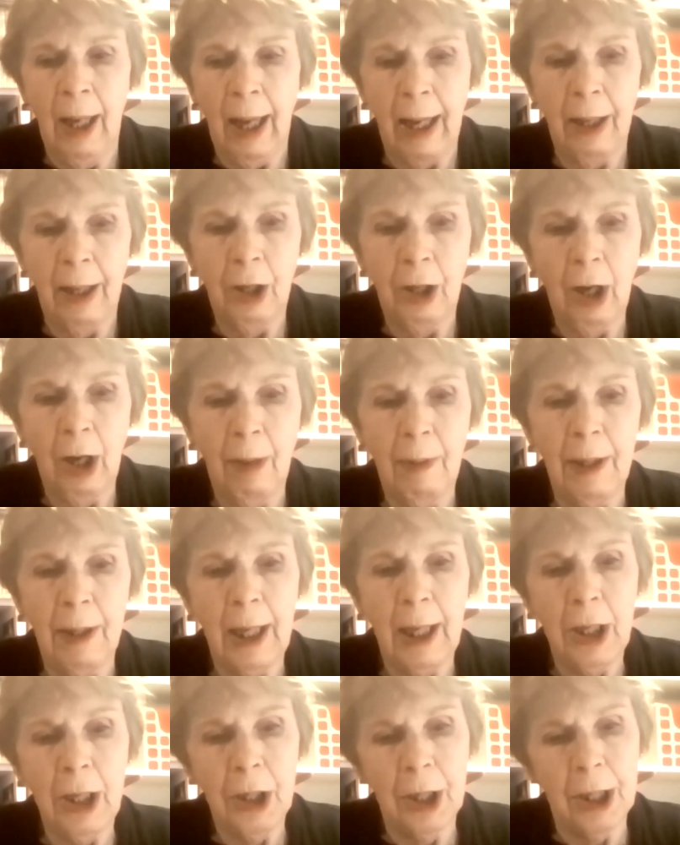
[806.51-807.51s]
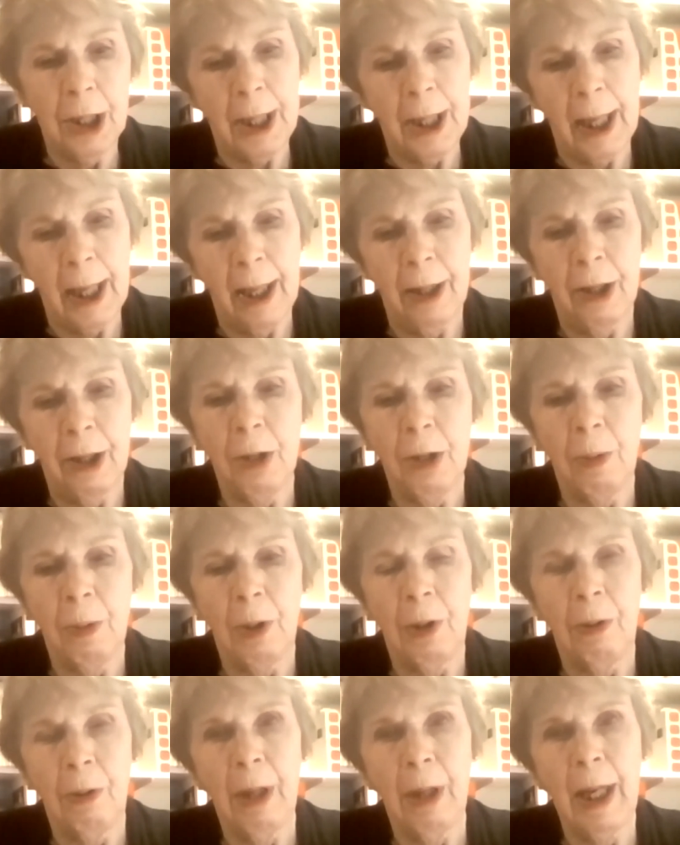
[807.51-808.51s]
and accommodation standards were
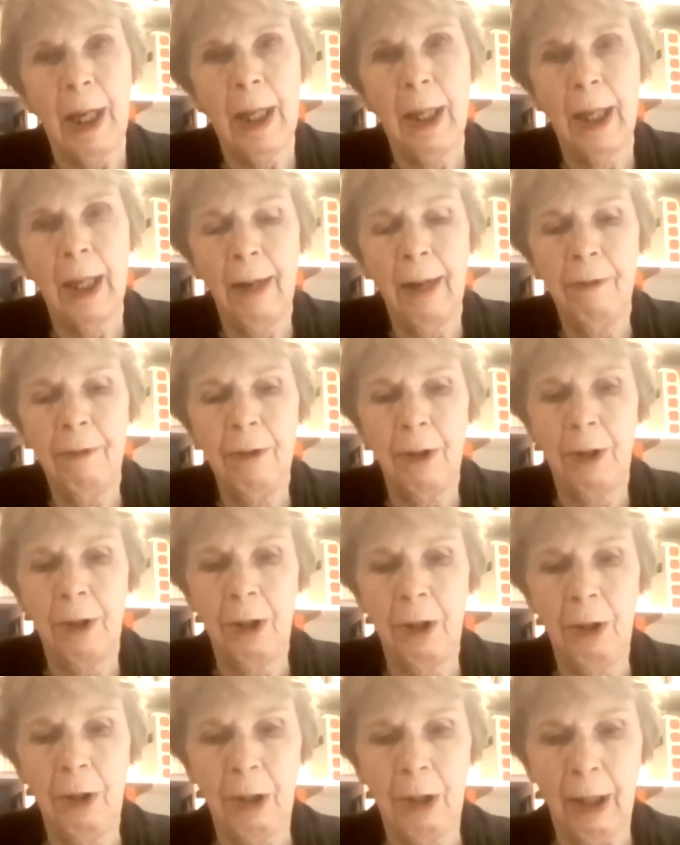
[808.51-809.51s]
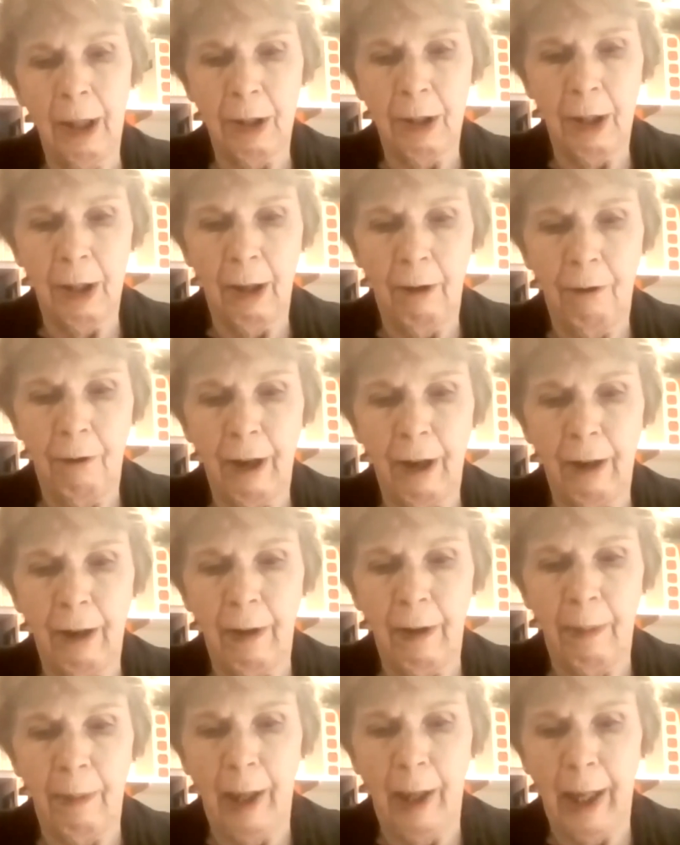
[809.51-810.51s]
created after the 2005
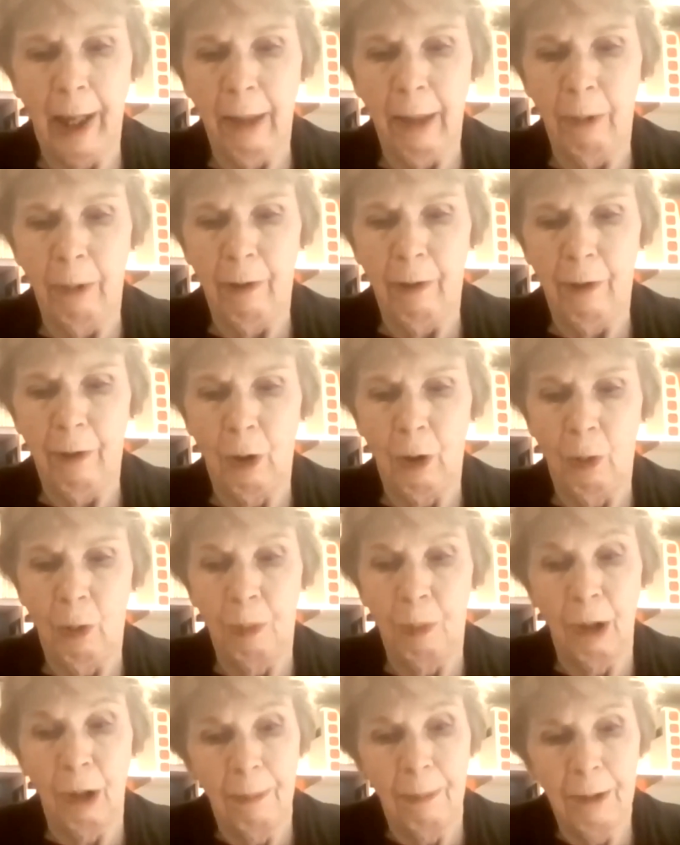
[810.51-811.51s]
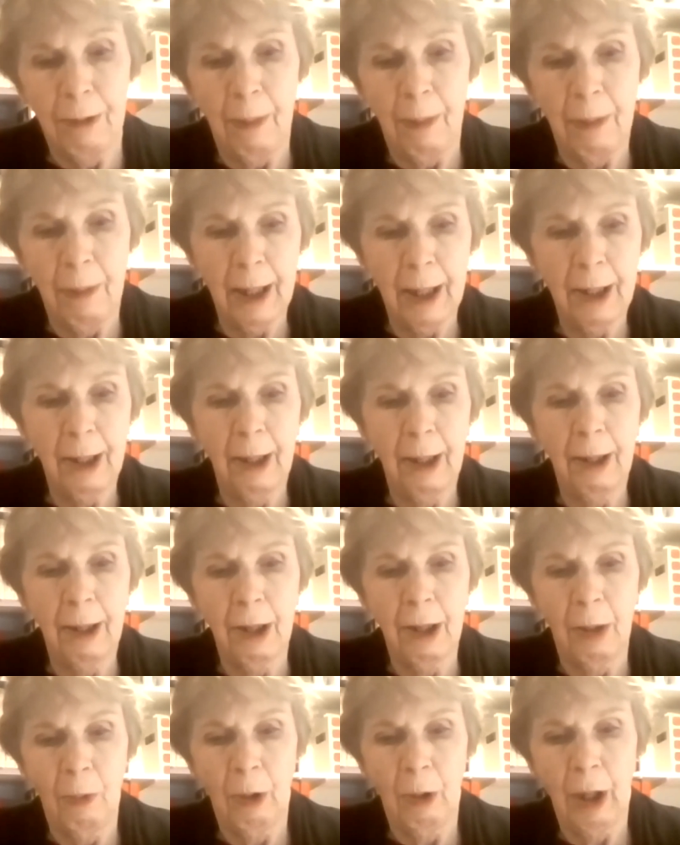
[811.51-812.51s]
MLA review prompted by
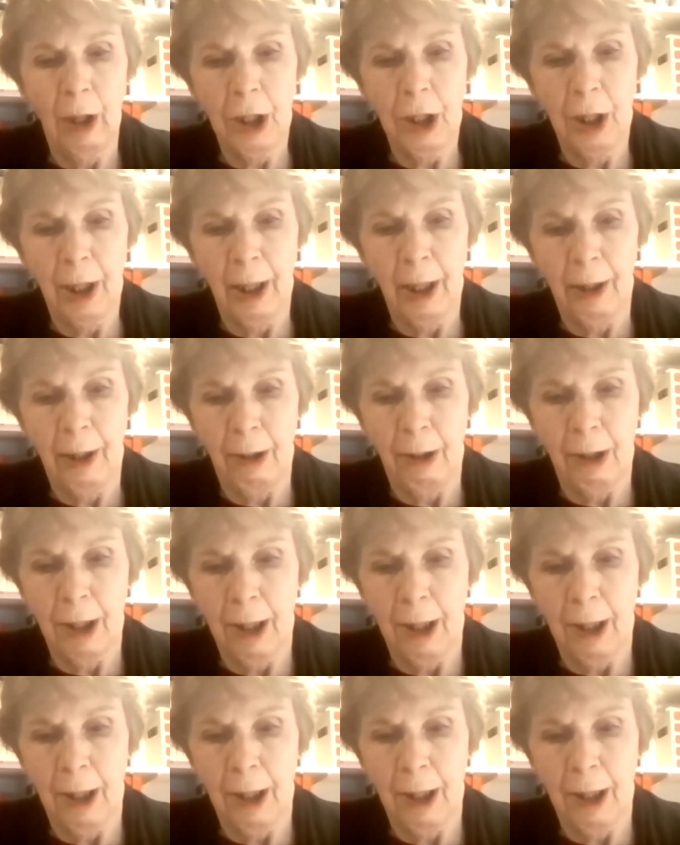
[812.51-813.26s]
Citizen Watch and others.